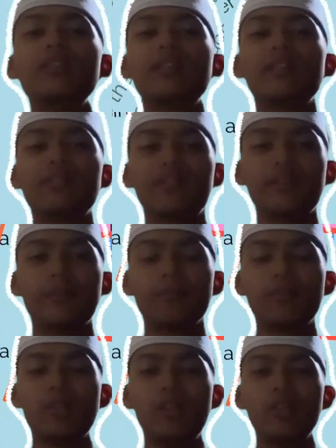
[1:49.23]
seconds.
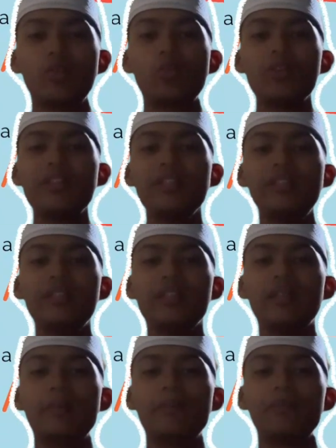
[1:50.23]
Question 3.